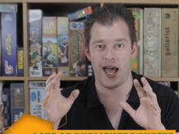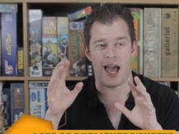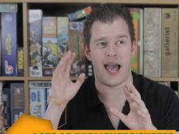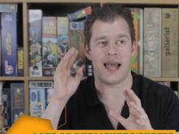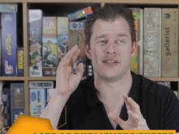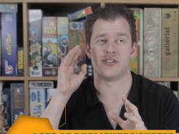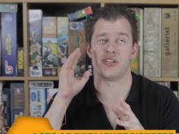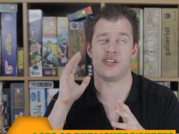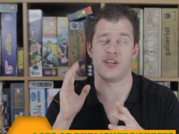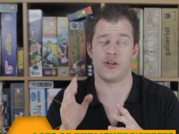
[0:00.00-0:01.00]
and
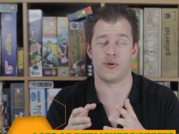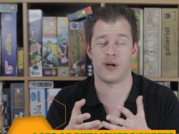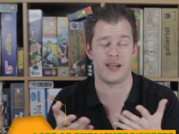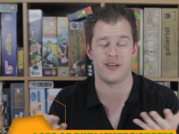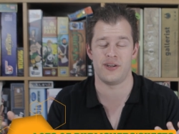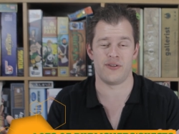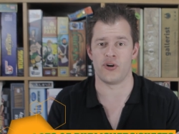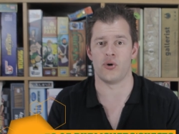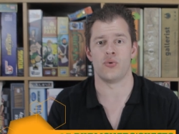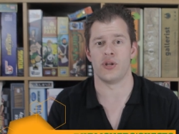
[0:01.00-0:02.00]
you know, you've
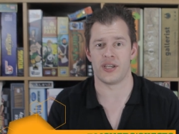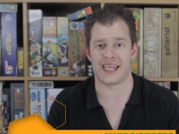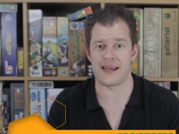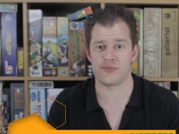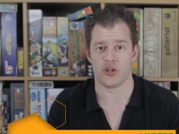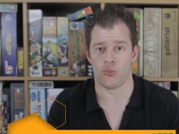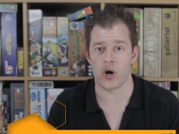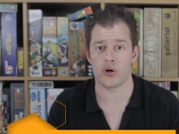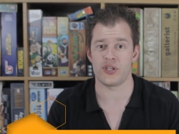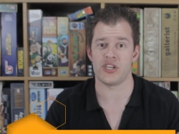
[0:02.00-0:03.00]
got all the games in the
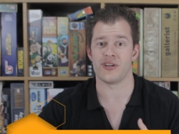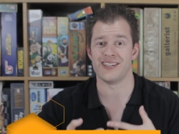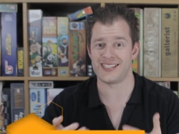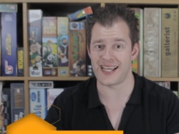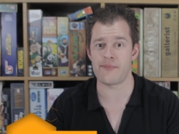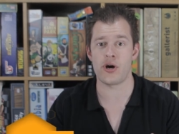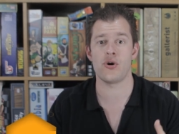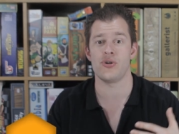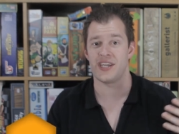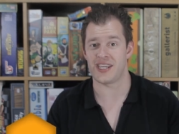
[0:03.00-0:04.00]
world that you can demo,
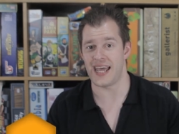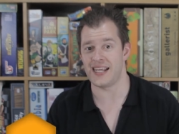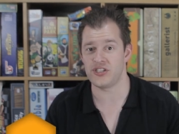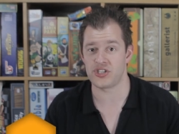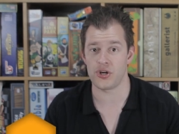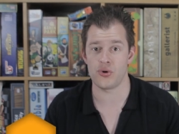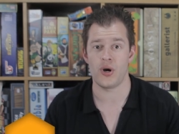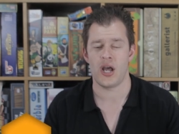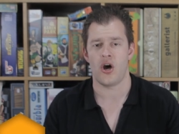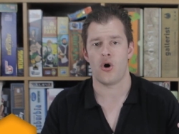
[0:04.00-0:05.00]
you can get
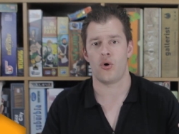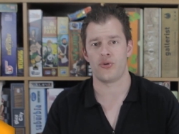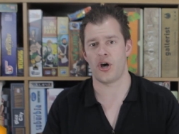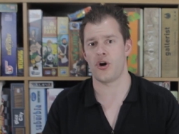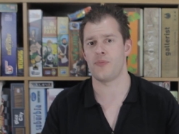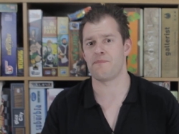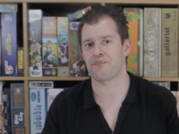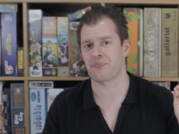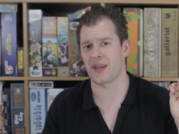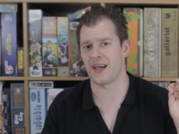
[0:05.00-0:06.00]
into. Although
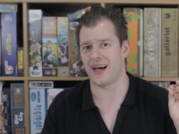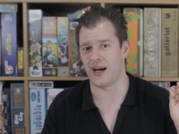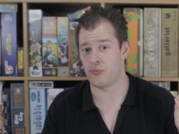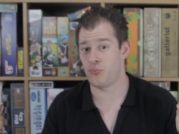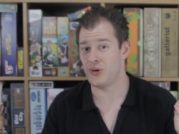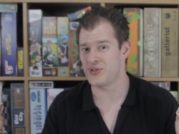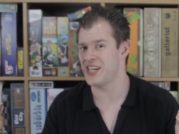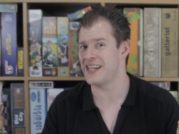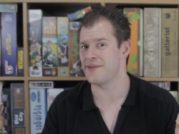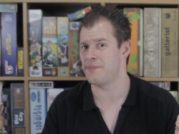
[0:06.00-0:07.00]
I will
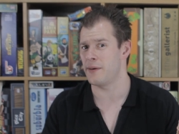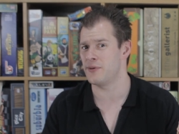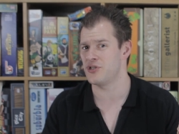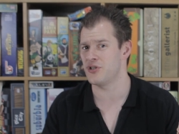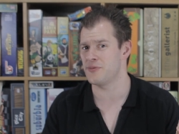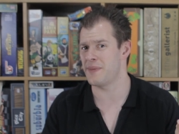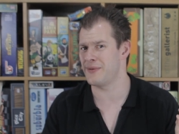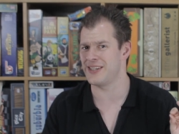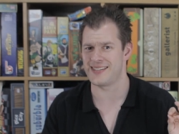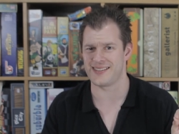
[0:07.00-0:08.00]
say to publishers, maybe
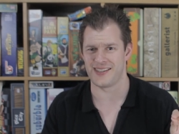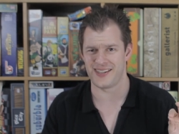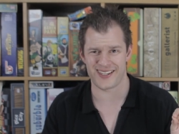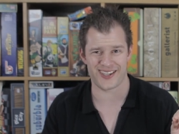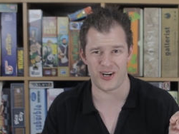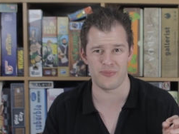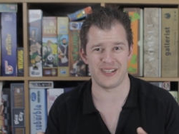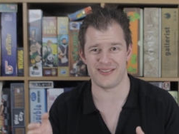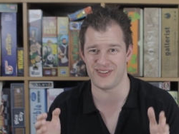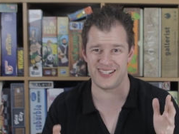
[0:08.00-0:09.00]
this is another con, but
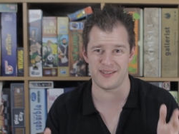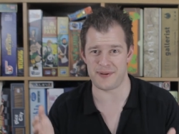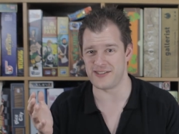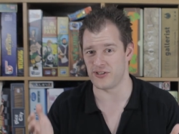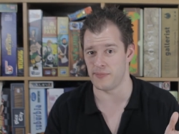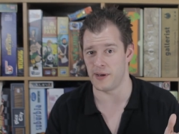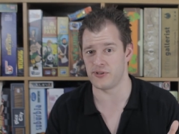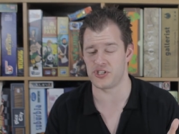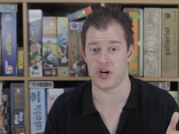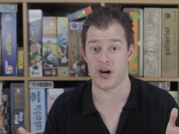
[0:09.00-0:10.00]
it really depends on the
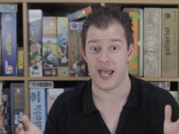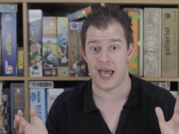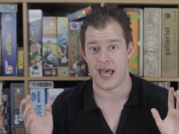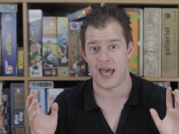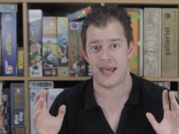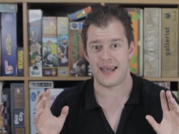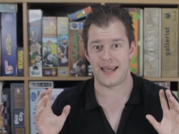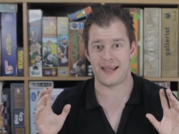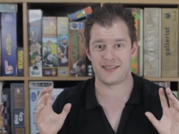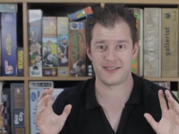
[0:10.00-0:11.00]
publisher,
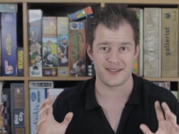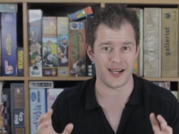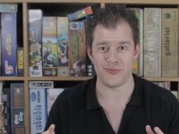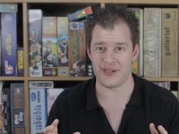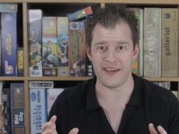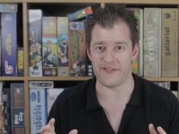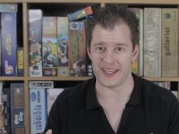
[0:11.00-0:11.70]
don't give the